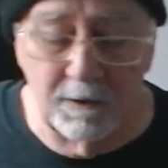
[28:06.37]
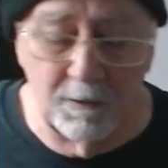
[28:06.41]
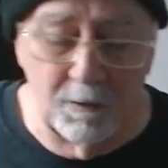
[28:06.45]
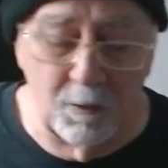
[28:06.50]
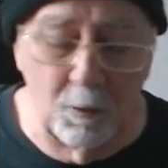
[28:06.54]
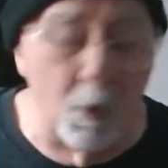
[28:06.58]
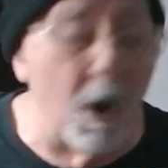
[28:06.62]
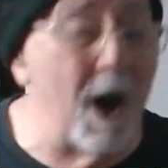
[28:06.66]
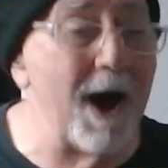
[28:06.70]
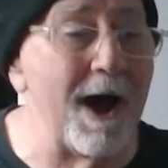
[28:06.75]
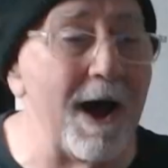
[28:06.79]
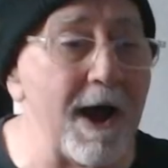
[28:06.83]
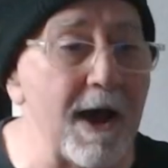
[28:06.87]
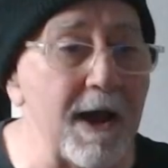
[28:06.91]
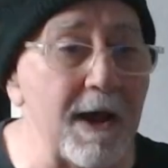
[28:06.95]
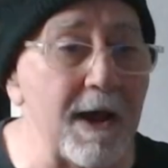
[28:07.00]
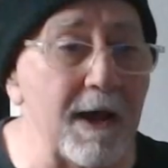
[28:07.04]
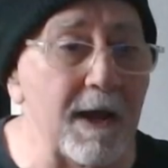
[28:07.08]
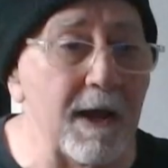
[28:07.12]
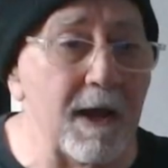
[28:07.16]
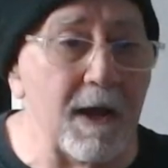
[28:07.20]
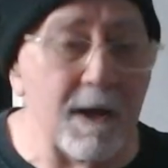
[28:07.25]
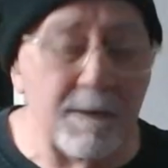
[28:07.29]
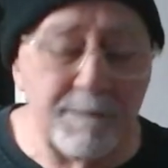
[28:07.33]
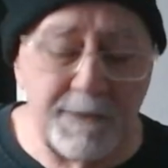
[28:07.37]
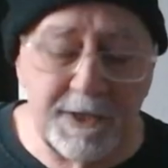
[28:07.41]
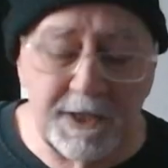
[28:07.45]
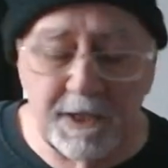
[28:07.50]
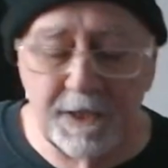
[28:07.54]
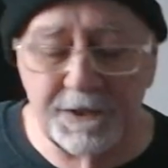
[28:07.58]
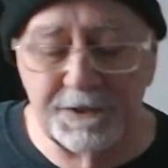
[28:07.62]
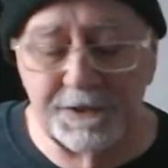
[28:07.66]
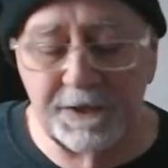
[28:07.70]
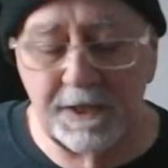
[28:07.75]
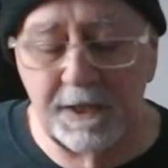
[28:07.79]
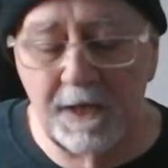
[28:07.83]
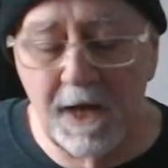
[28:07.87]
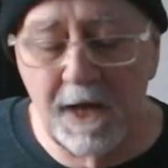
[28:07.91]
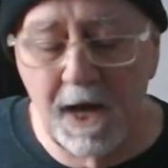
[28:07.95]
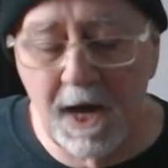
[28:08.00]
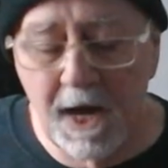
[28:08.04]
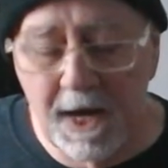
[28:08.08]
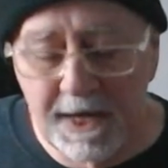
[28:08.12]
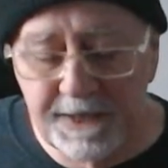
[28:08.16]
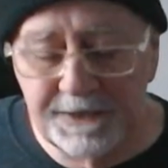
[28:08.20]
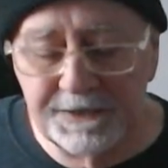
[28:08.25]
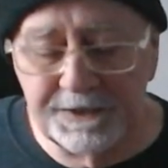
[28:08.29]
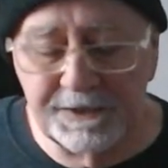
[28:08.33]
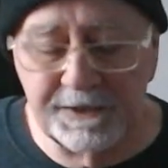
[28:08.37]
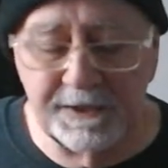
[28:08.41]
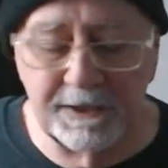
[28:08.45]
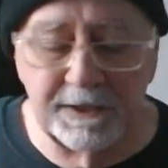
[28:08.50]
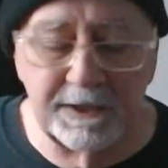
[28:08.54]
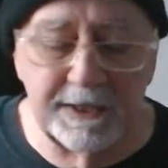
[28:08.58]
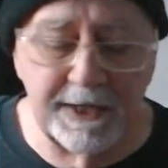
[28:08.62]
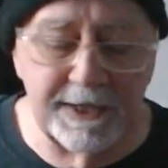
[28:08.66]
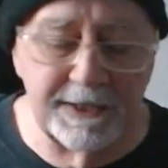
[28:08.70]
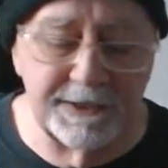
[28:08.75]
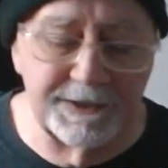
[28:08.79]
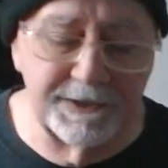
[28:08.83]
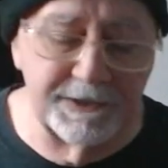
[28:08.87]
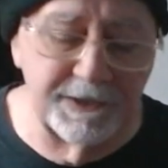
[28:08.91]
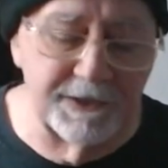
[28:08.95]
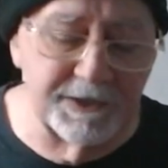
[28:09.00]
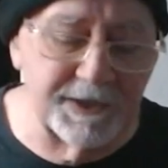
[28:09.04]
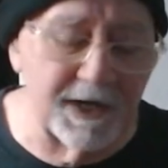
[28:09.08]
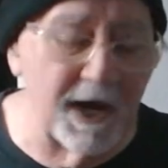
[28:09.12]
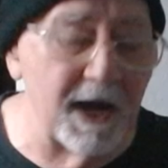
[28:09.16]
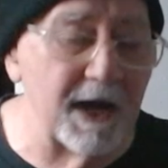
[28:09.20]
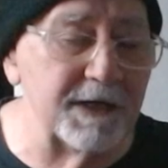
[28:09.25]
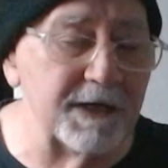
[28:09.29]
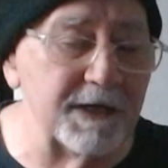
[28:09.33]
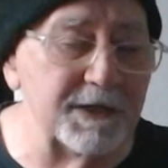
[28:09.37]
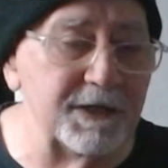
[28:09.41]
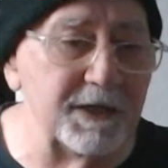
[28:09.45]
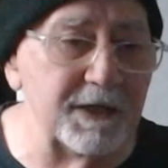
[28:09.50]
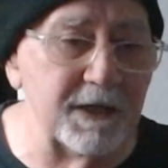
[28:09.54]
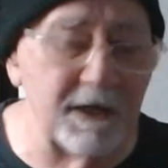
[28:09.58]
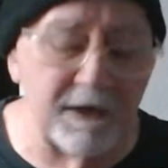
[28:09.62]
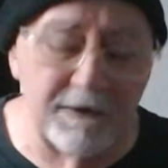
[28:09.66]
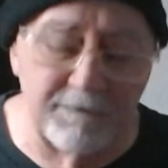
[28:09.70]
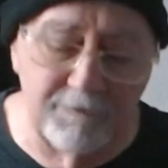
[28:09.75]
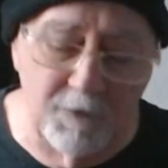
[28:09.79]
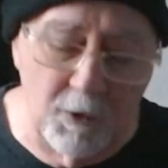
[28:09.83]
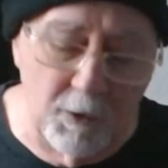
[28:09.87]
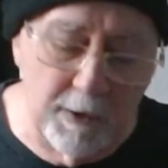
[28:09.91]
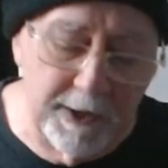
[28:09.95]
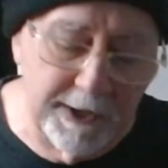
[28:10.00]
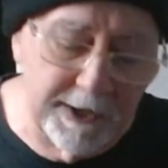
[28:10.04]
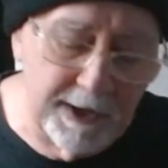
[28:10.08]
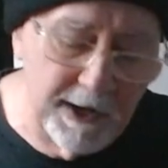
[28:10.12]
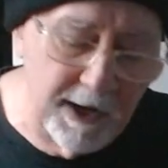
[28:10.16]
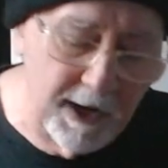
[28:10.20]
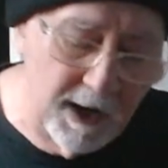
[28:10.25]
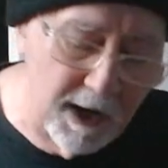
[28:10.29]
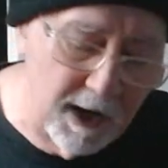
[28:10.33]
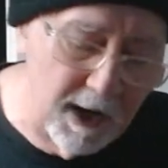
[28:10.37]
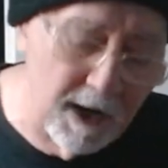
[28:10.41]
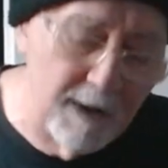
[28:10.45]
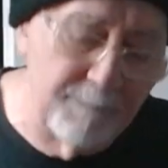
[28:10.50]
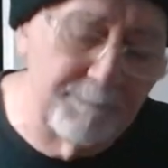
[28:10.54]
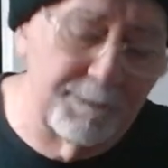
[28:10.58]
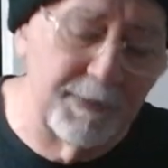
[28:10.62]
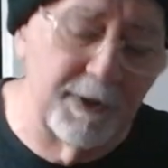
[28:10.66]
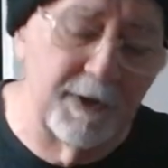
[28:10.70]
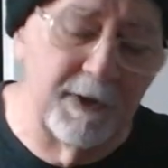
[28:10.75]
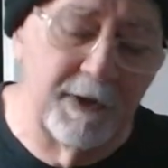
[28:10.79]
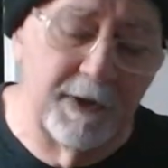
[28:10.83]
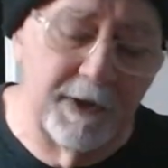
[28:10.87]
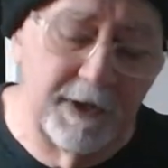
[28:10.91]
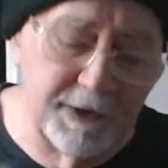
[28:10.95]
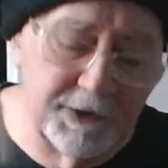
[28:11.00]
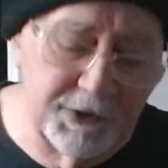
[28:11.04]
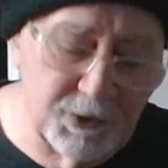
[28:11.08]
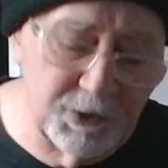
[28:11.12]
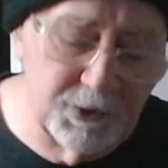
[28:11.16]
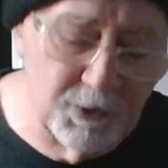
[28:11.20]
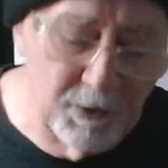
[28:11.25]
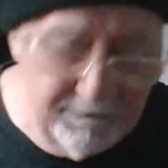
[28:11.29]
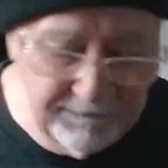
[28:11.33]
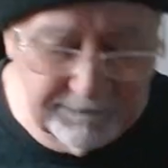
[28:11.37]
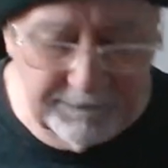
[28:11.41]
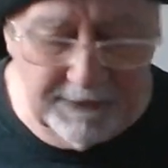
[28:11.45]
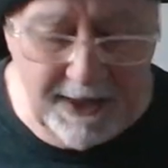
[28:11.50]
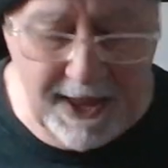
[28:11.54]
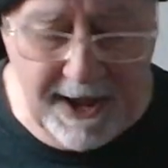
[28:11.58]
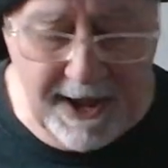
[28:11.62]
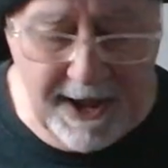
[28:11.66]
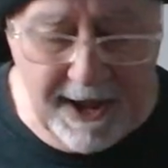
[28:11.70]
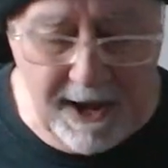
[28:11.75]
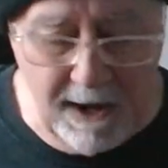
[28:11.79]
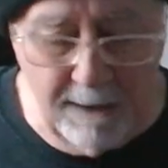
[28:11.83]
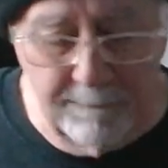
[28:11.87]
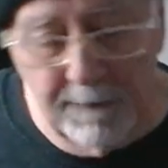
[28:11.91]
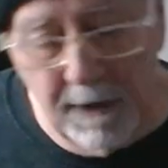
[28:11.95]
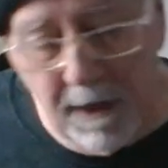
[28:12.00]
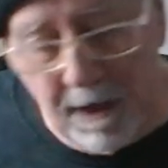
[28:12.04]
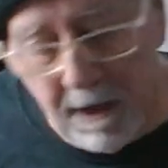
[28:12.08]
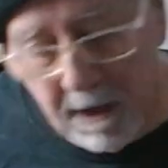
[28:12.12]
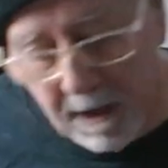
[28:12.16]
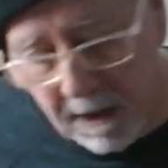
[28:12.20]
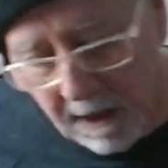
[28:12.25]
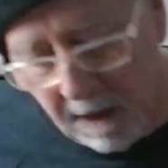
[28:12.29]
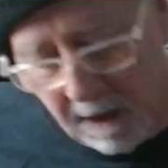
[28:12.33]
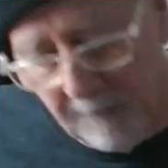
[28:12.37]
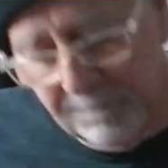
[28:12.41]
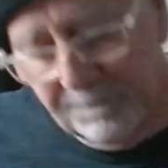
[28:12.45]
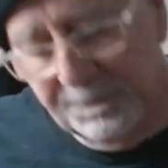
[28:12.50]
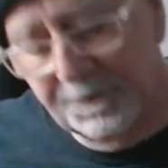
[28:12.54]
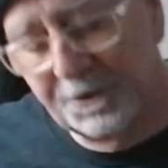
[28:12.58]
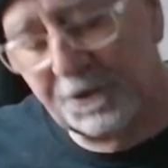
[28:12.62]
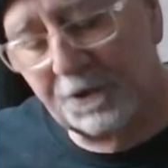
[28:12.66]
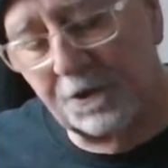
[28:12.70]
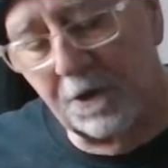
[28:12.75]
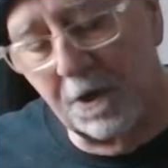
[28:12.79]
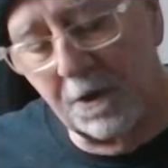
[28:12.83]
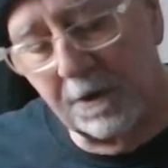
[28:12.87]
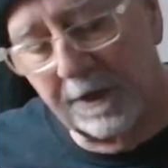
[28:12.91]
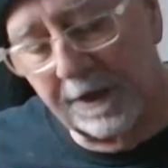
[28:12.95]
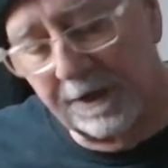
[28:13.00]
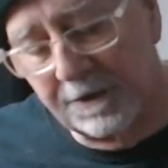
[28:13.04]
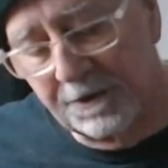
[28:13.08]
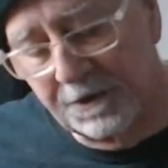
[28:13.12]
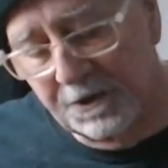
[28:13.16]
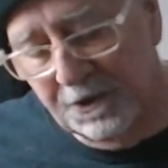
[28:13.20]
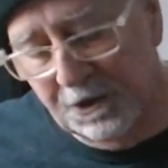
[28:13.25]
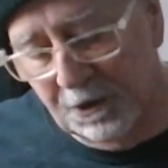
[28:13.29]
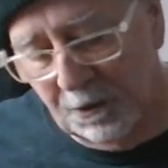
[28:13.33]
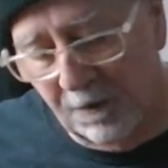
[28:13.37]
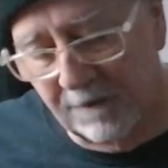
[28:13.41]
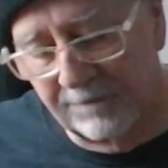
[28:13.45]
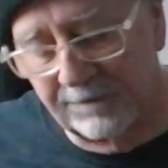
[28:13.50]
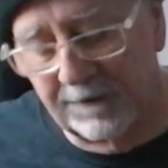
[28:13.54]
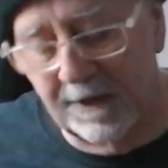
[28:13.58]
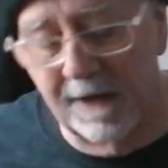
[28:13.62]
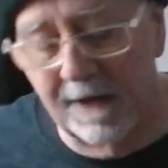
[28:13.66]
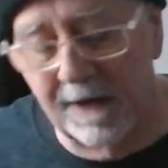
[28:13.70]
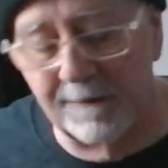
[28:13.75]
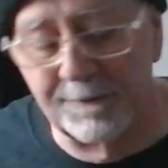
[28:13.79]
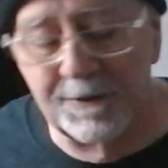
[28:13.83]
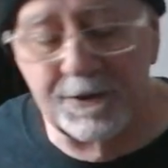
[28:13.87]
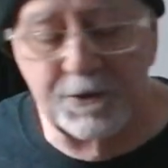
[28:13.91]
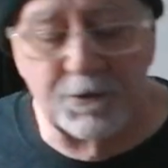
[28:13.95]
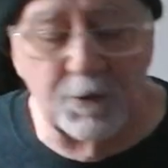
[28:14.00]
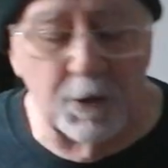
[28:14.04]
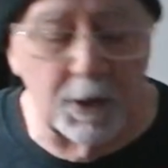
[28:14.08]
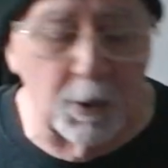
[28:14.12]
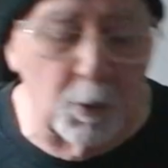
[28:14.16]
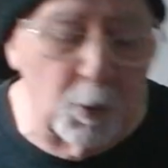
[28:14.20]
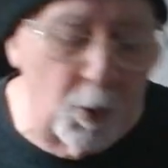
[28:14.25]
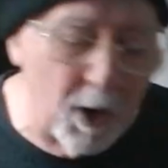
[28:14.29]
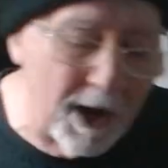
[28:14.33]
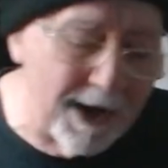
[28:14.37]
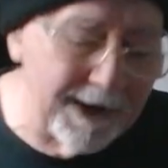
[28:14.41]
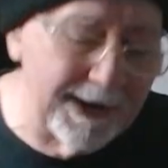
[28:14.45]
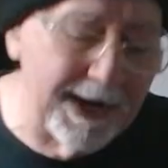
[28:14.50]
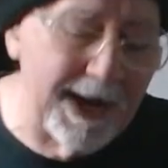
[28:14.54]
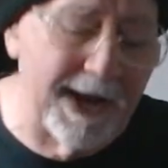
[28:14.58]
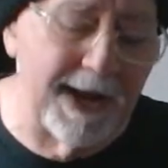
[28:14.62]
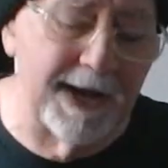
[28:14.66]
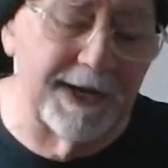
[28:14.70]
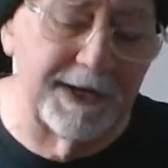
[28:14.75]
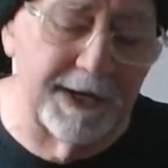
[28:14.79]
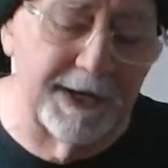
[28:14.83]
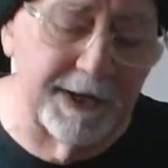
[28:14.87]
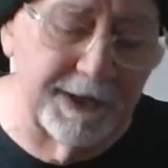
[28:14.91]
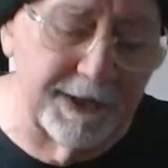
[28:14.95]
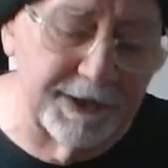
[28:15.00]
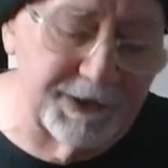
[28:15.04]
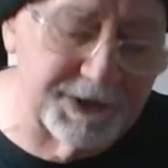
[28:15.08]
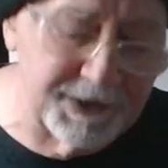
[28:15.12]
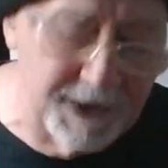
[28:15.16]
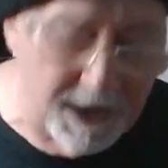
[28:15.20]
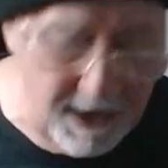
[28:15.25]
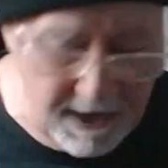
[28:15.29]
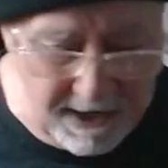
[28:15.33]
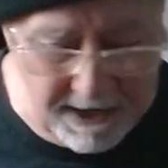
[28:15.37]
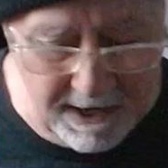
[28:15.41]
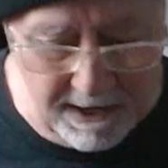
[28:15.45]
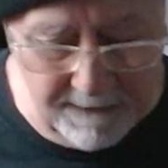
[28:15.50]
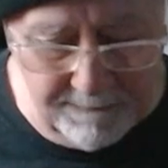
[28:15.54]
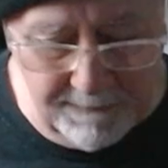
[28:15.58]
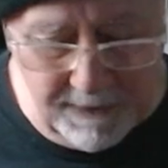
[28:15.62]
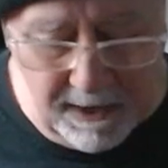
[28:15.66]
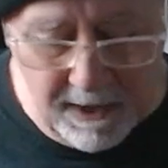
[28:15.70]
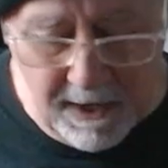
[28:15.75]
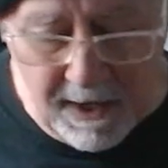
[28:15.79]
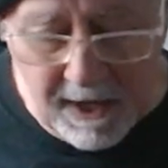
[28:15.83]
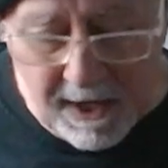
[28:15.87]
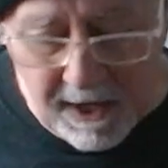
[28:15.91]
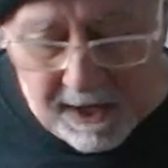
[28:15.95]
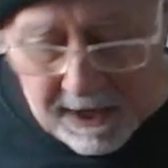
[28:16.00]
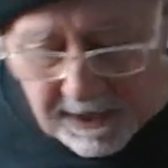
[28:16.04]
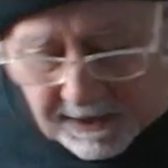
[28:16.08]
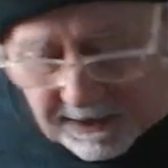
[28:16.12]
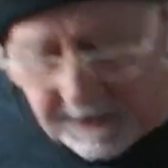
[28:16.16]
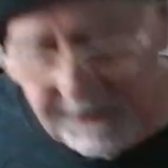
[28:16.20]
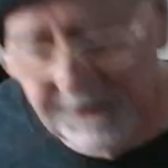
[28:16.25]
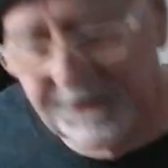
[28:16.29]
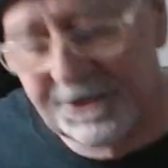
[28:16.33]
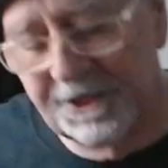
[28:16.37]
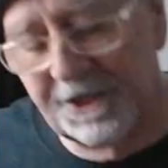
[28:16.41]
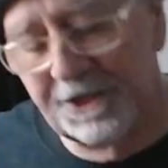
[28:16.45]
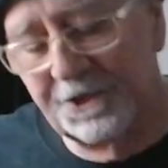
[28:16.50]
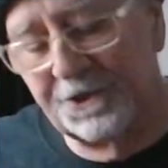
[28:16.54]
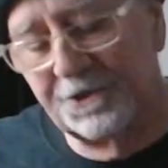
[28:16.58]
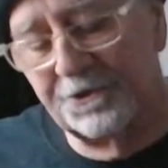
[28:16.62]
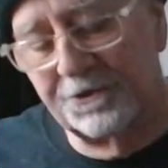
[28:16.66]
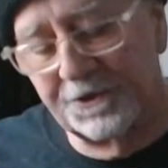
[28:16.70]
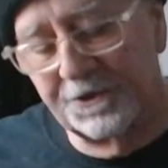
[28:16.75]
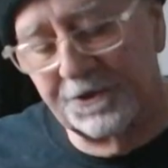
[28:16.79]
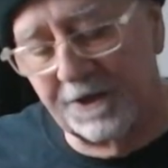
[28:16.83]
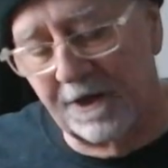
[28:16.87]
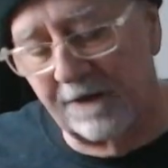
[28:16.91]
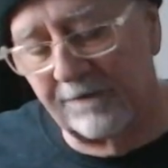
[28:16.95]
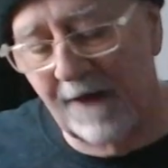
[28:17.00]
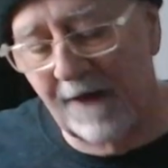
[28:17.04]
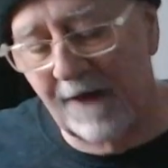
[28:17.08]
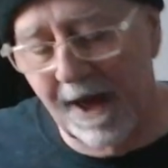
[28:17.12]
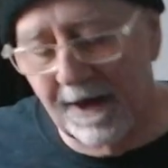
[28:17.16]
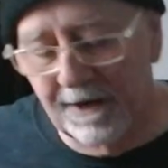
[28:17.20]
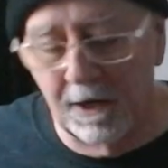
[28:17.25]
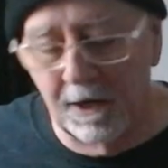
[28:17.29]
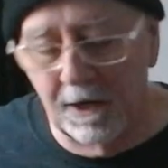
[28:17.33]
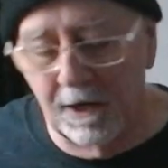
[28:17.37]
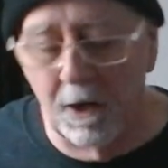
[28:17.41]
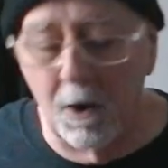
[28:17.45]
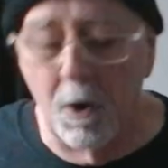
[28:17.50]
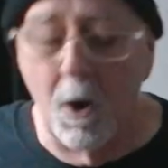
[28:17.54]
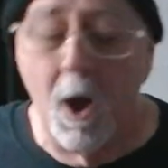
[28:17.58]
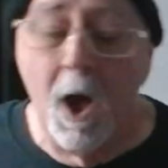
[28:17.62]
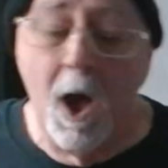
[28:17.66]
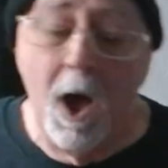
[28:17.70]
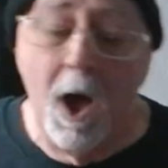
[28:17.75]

Why? Because it isolates this idea of going up into a flam, upstroke into a flam. You're doing one hand at a time, and then teach yourself how to go